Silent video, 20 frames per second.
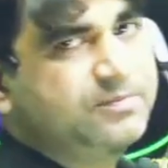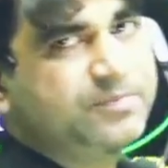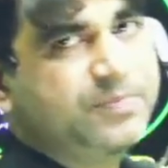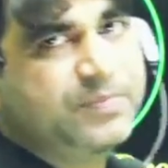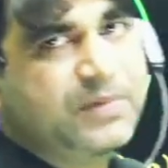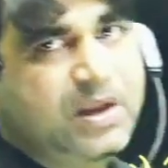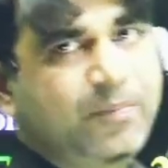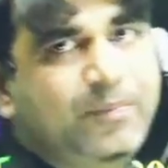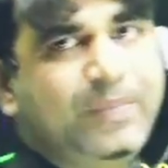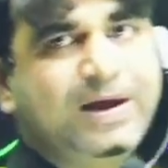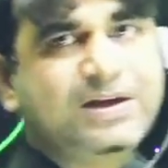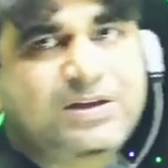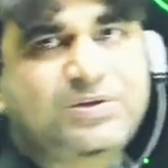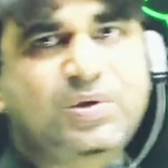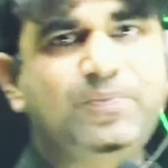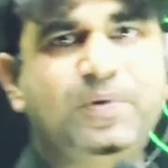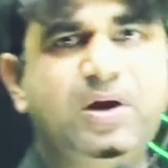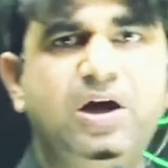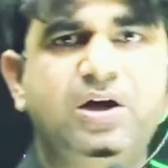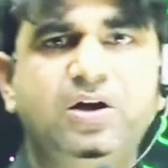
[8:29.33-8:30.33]
maximum
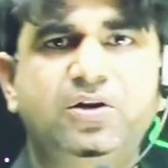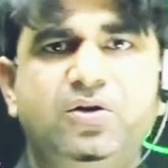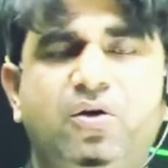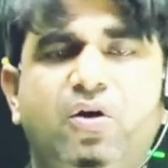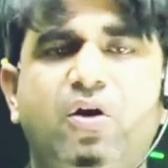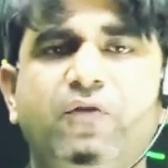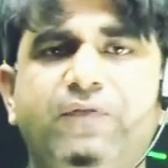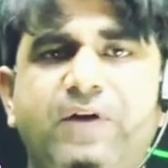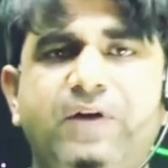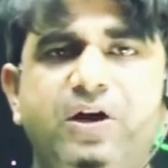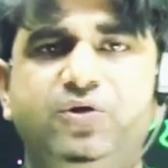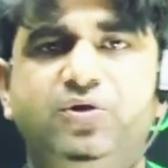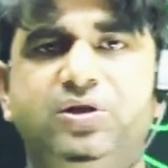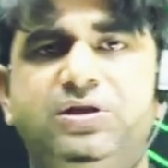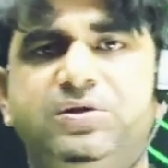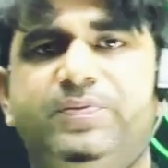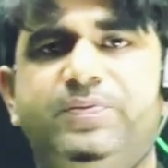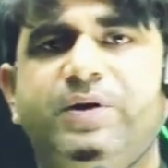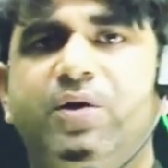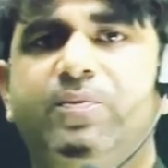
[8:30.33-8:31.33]
part of hydrogen is
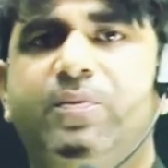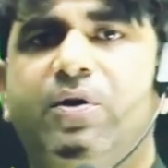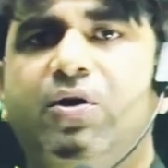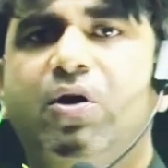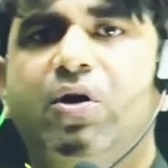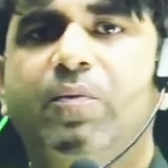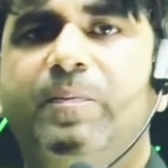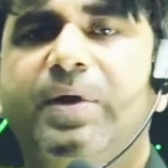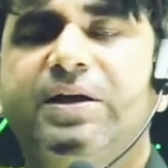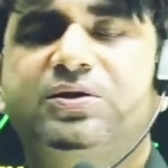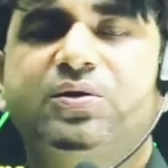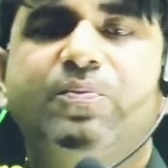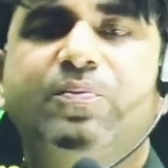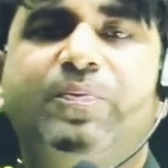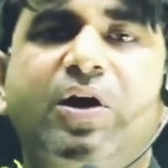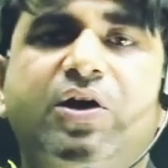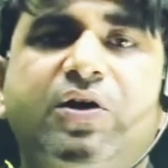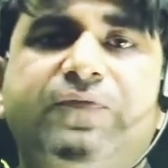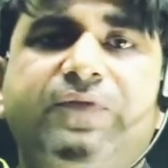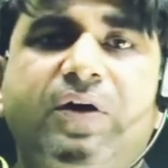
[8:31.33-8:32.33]
made up of maximum
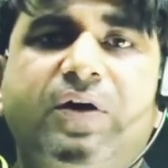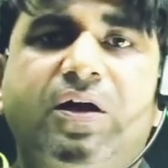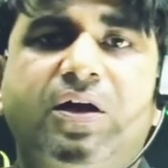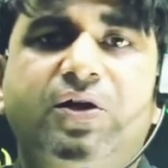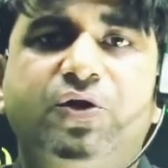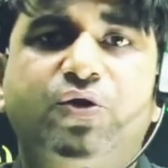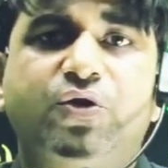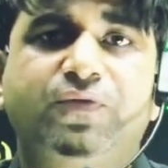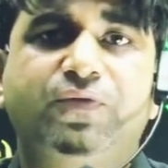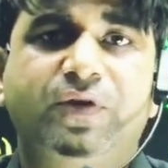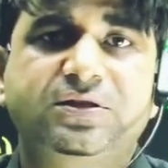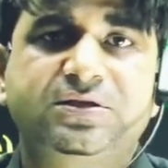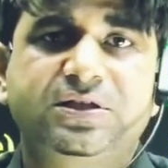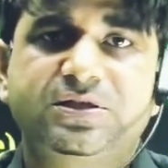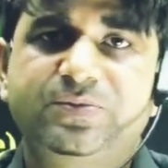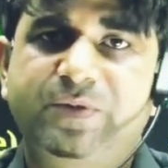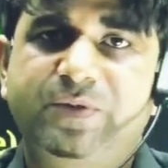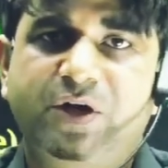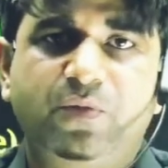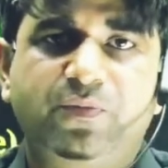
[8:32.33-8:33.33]
part of our universe is
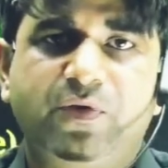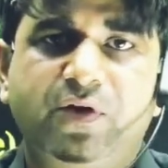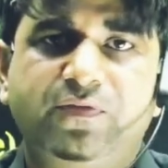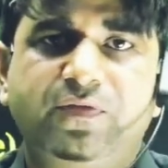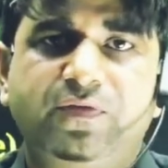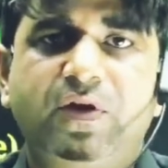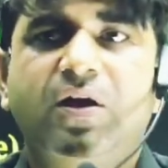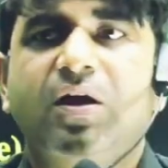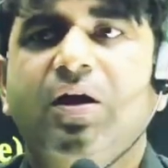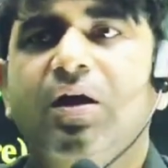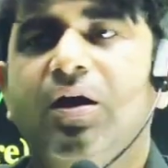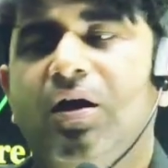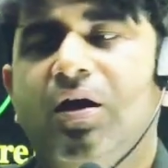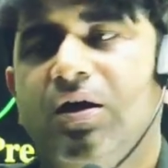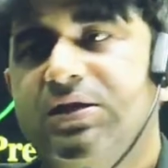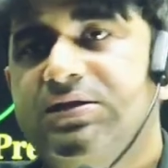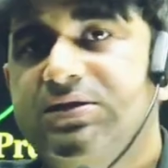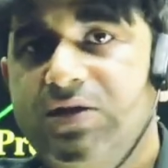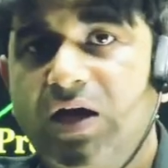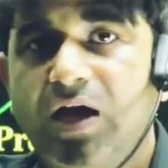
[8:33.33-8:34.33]
made up of
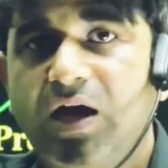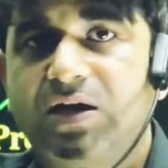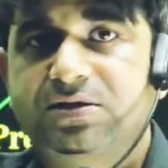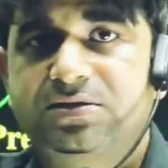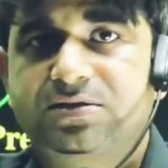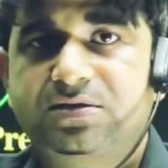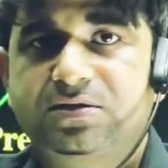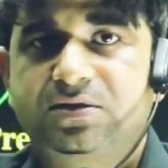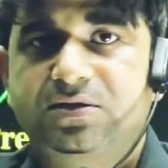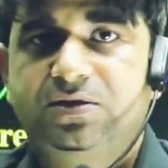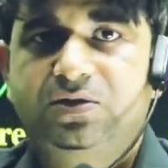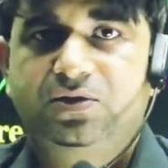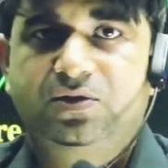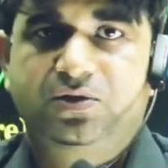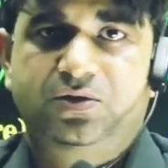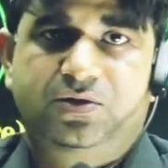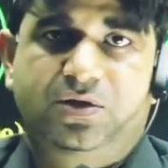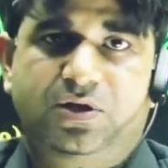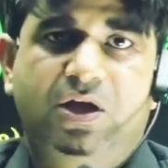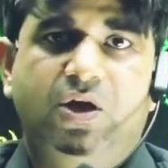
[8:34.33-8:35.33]
stars,
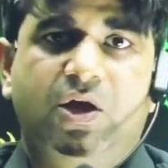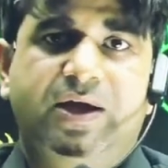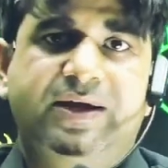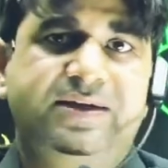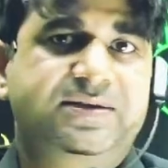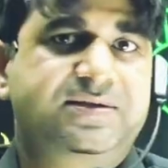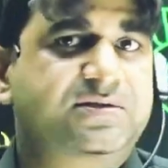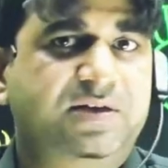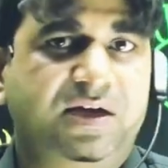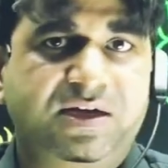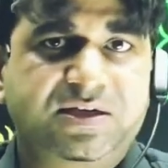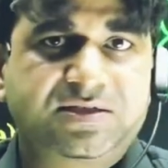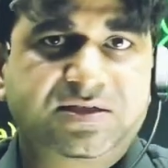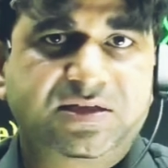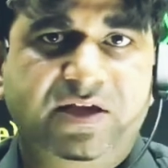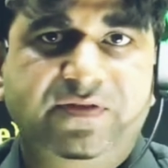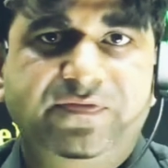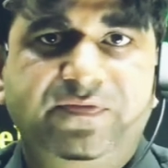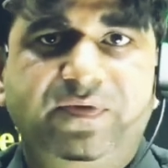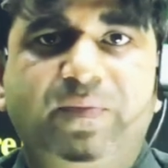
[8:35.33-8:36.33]
and stars
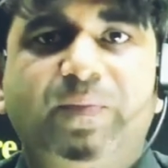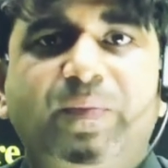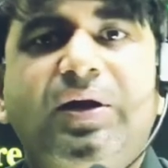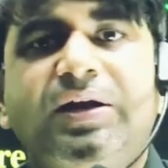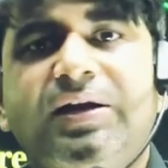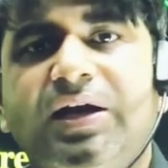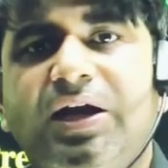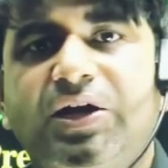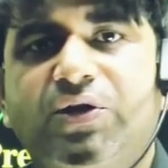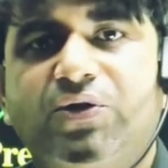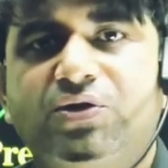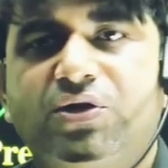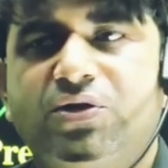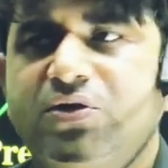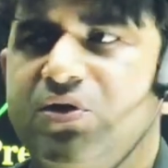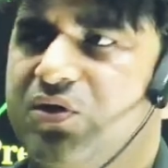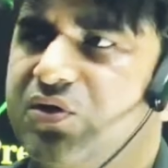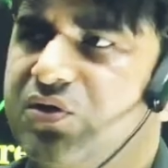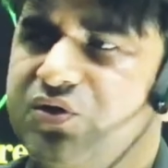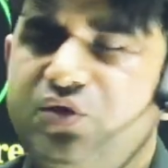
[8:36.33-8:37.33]
have mainly hydrogen.
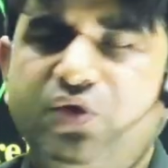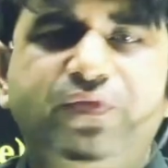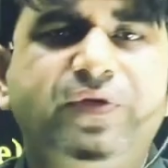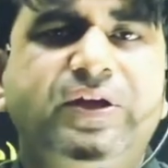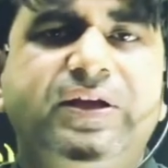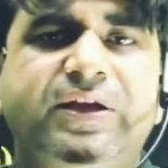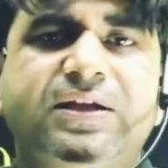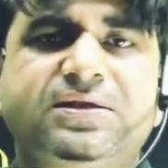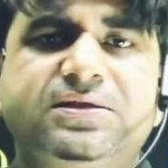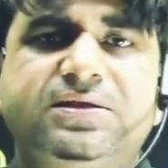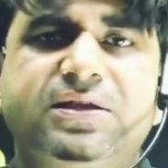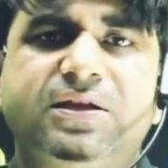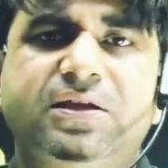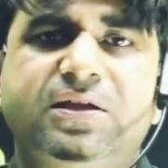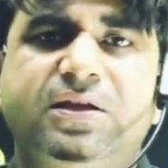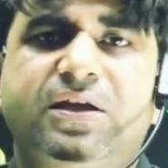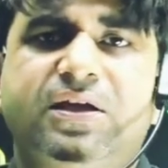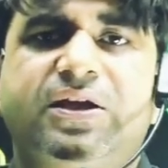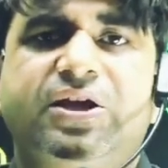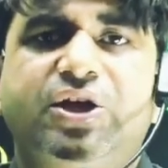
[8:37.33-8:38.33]
So we can say
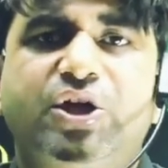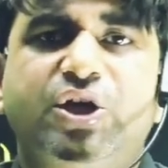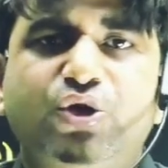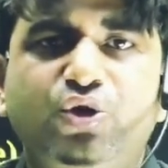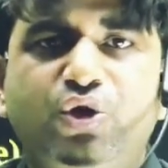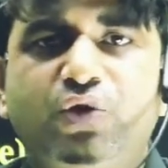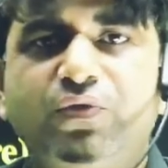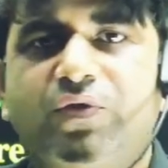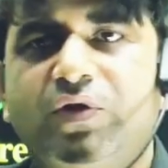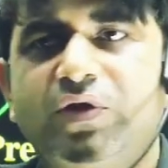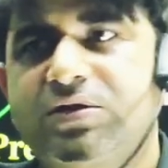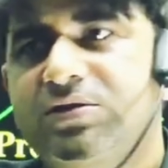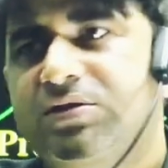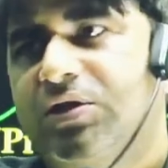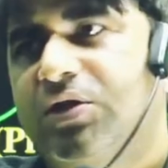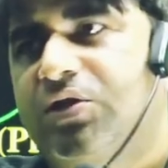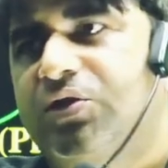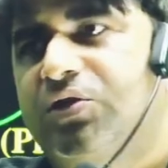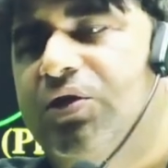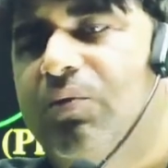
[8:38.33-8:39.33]
in universe
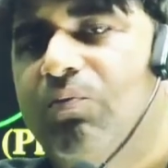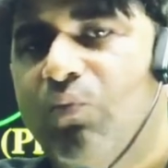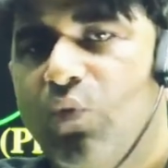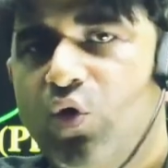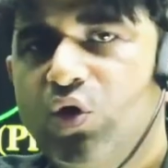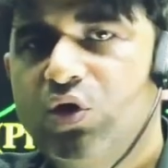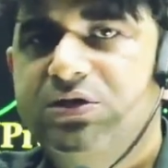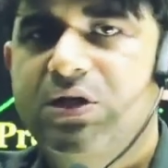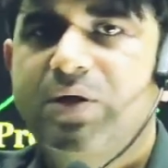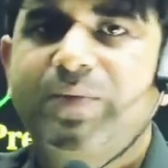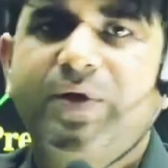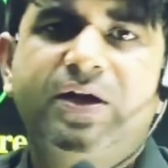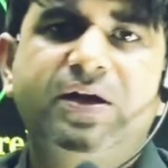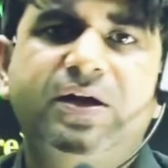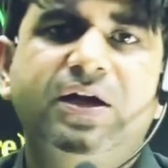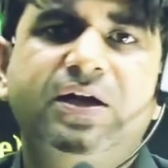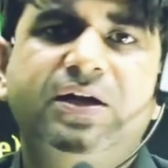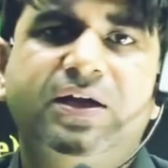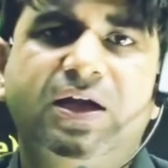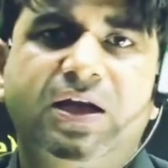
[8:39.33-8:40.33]
the most
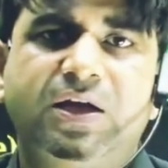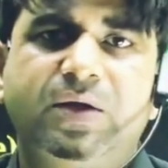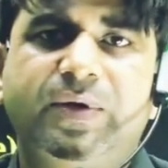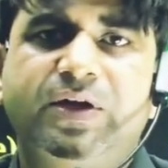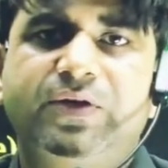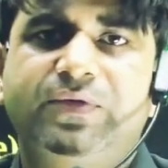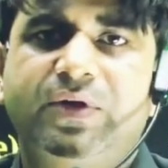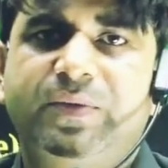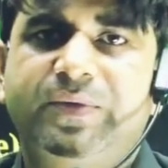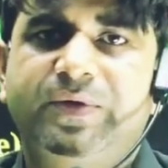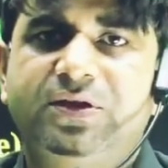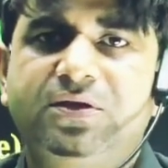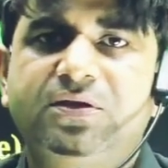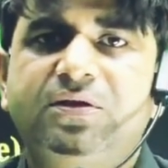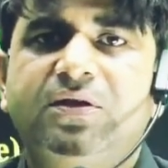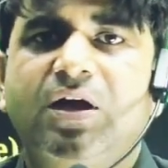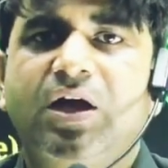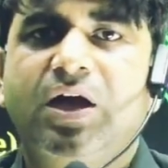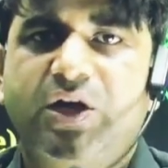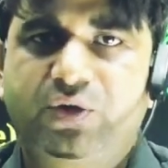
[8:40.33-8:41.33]
abundant element will be the
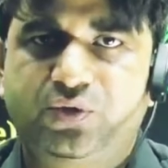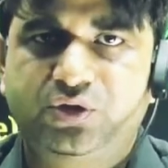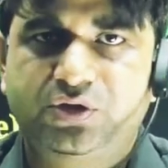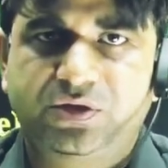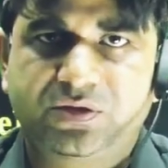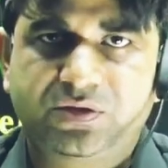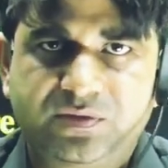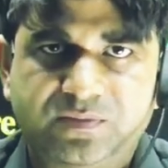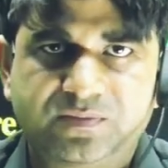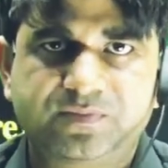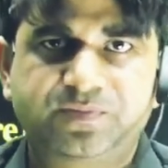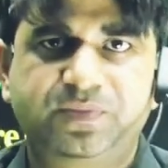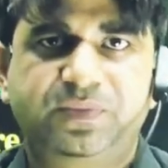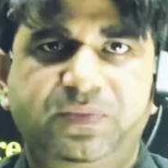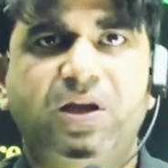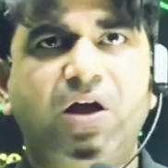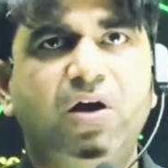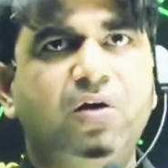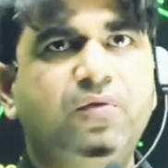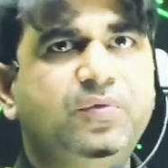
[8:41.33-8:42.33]
hydrogen.
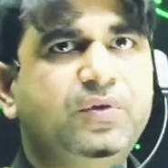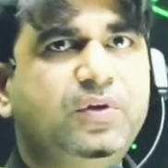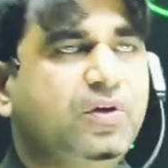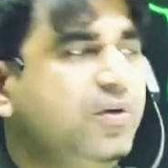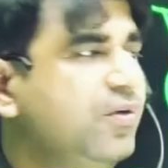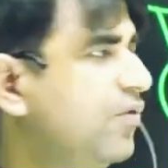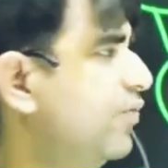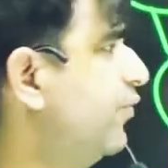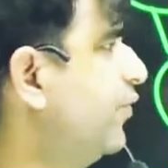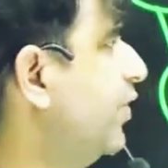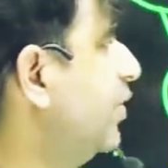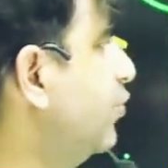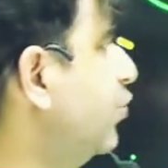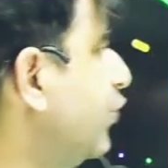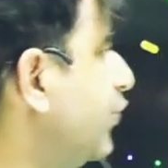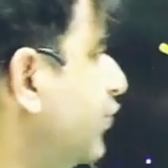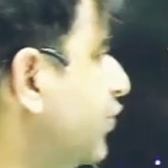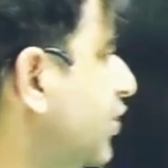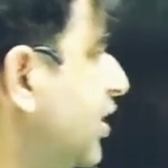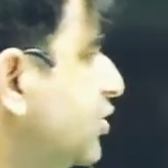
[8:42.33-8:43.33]
Now we'll move
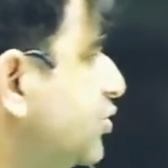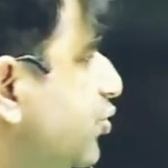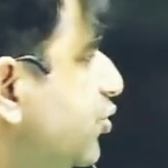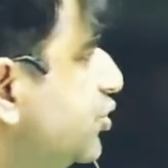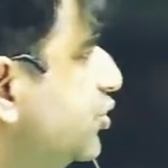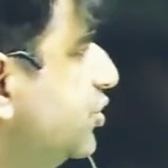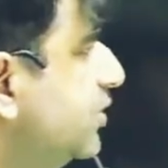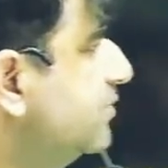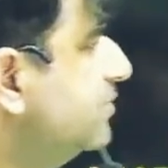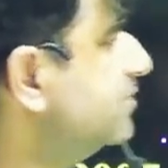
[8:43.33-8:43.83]
to the next question.